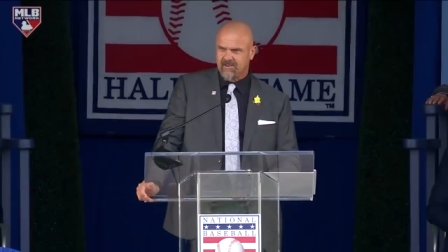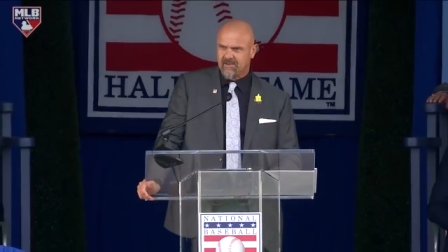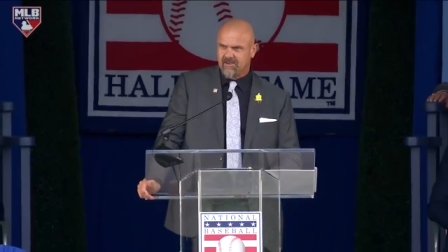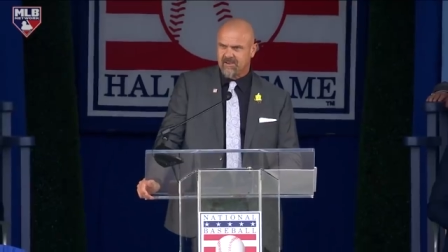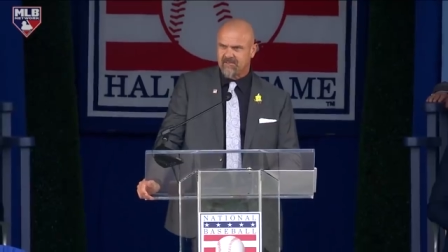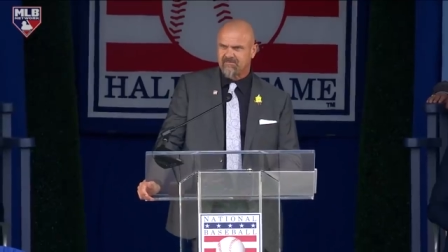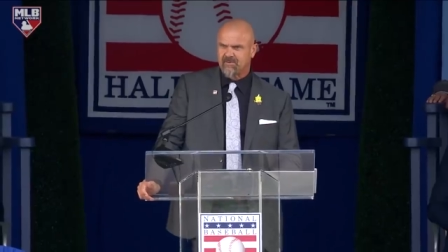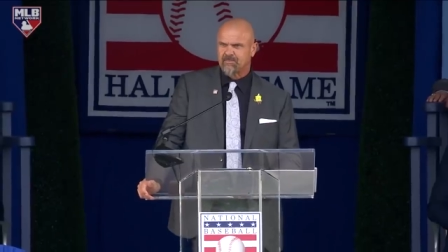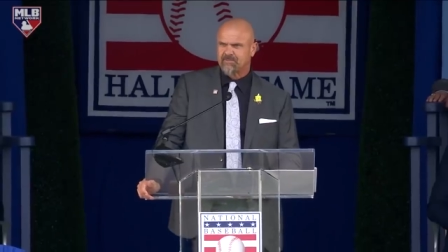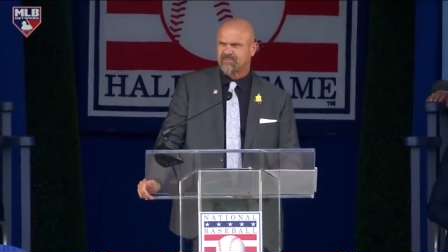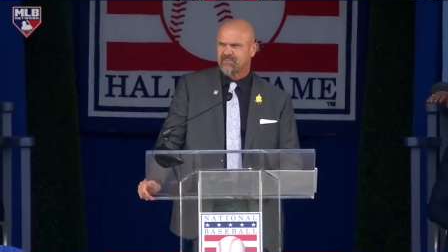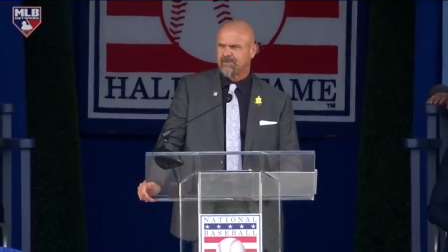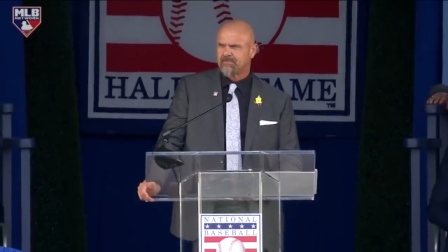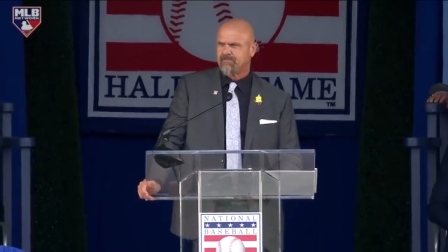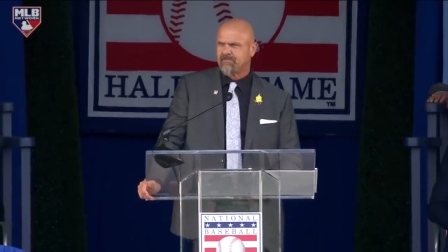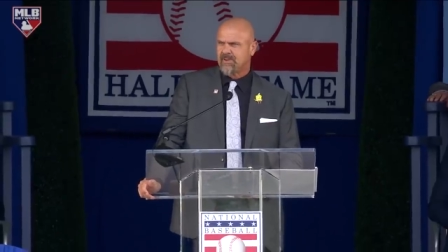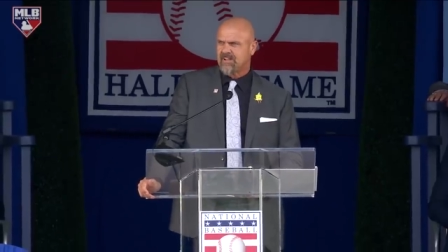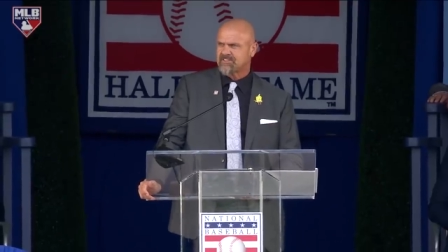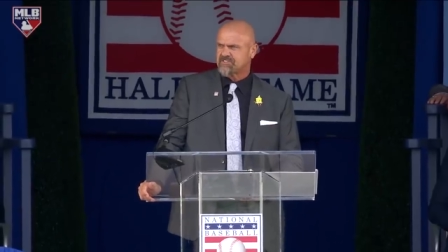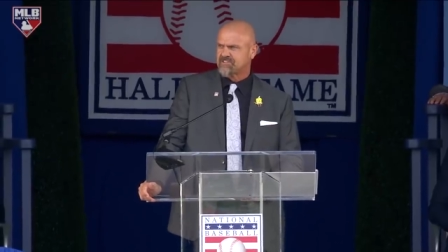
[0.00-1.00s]
And from sleep,
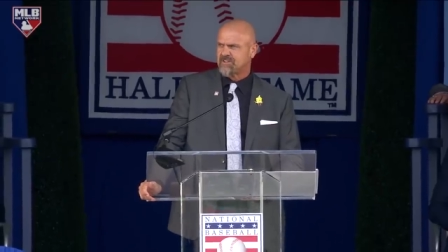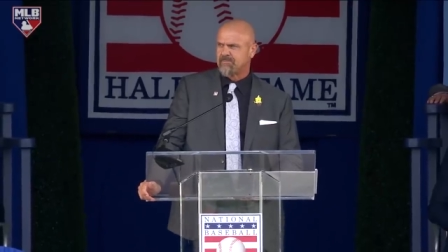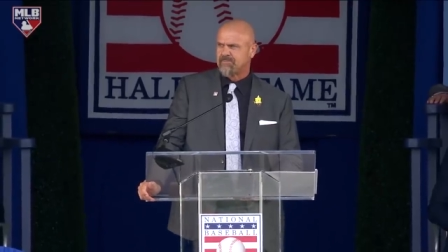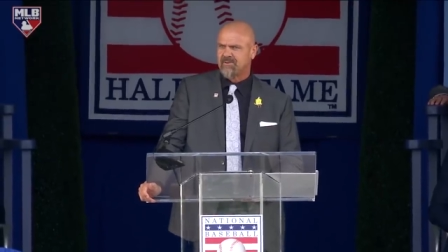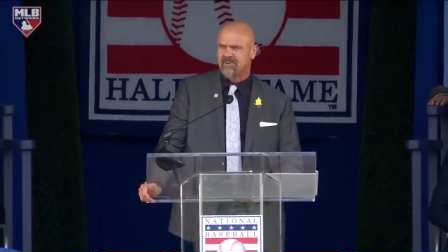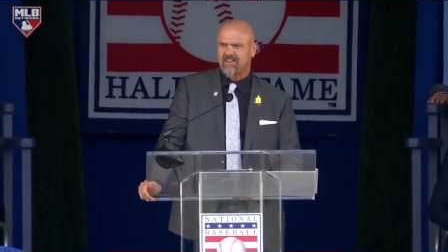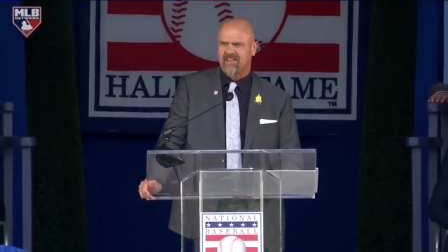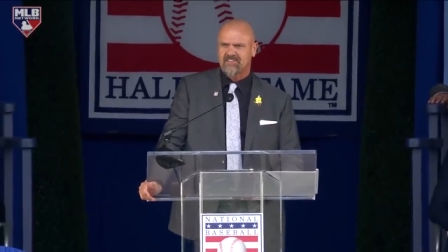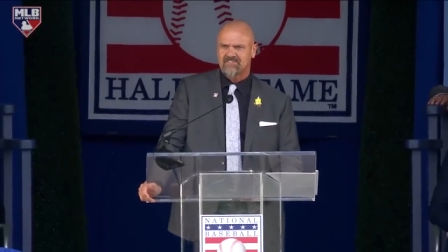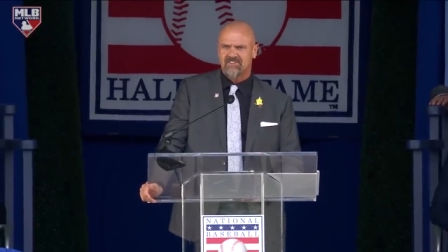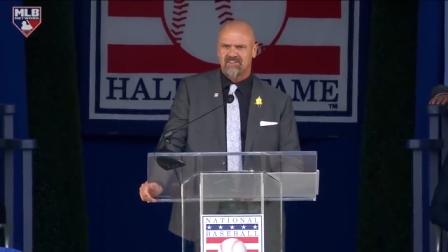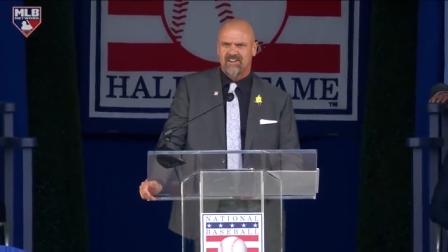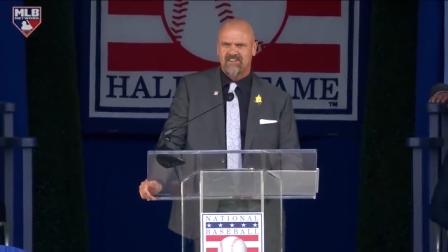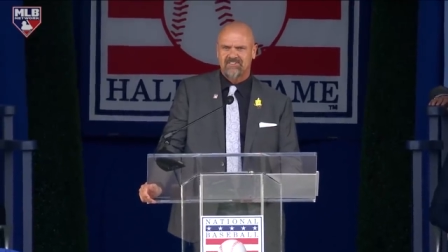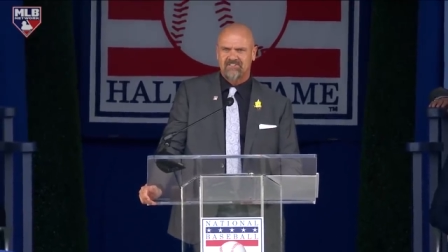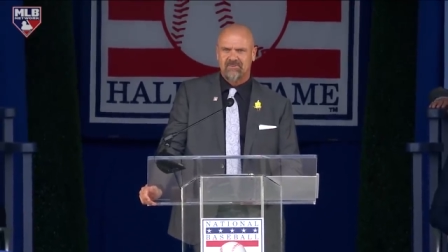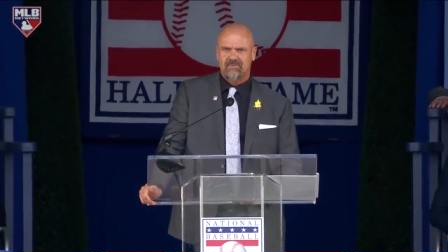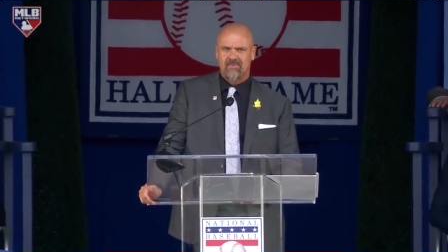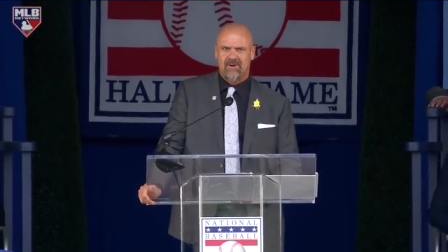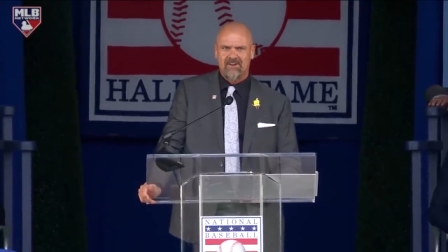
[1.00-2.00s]
not sleeping last
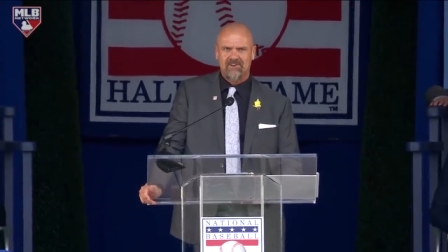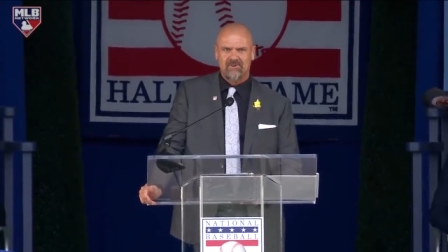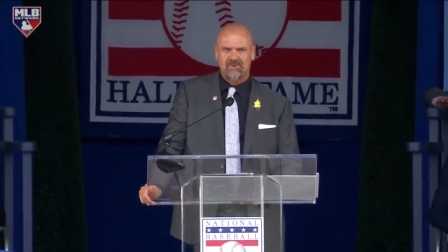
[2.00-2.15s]
night to my